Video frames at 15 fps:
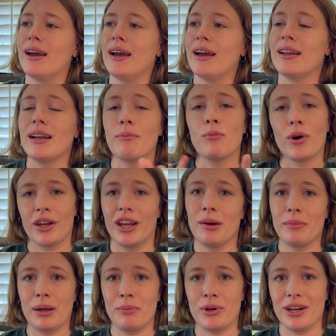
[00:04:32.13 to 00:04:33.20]
and I'm working on
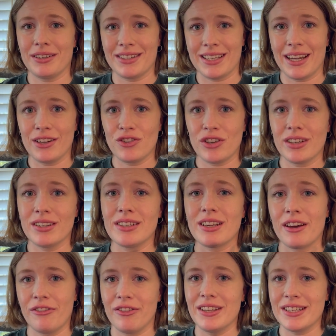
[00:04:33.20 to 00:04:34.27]
my pronunciations
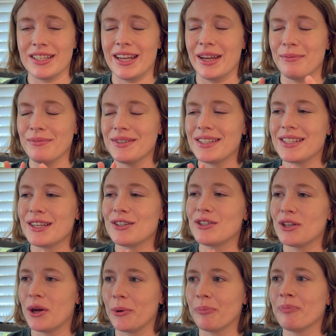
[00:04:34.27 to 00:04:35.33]
of these names,
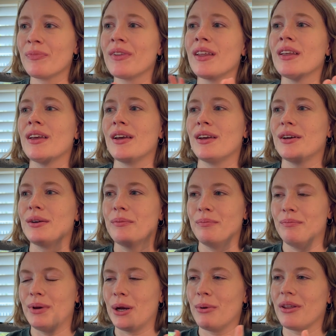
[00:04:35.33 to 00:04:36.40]
so
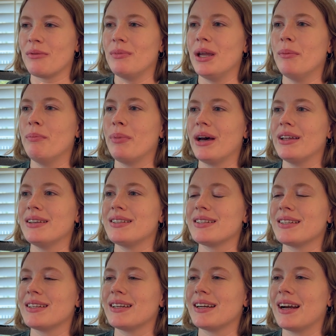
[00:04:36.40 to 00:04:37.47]
bear with me, but
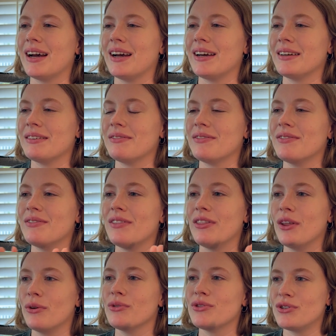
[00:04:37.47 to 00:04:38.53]

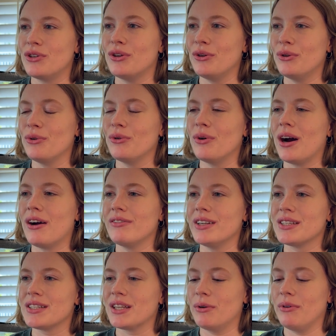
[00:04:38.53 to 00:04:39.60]
those two,
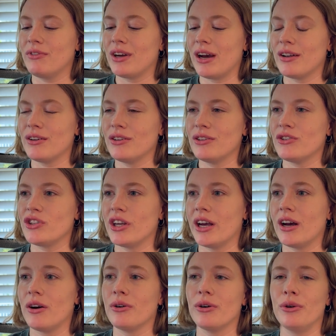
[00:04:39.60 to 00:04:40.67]
obviously we've got
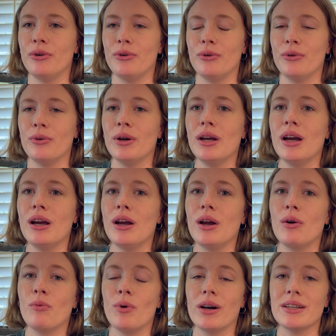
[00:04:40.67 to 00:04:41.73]
Xiao, who
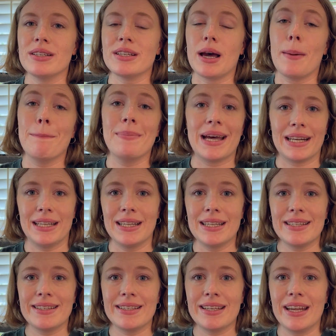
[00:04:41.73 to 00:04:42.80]
was a
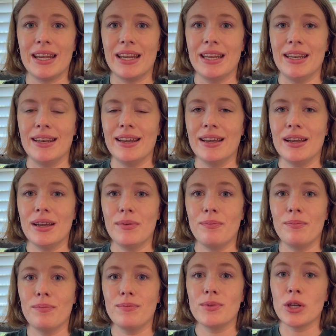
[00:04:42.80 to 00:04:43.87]
medalist in
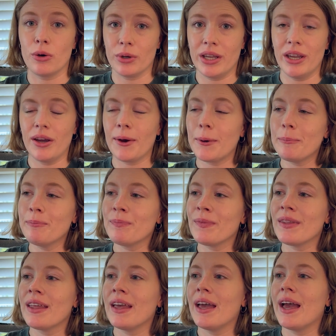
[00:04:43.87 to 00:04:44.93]
Tokyo,
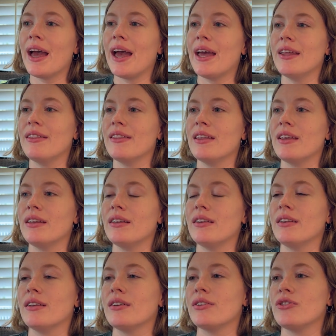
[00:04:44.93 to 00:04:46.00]
and
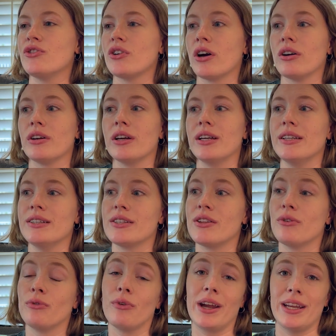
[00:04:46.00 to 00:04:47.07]
then Zhang is
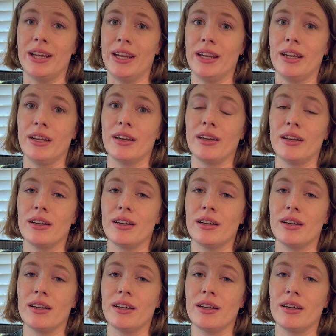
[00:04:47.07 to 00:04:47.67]
the reigning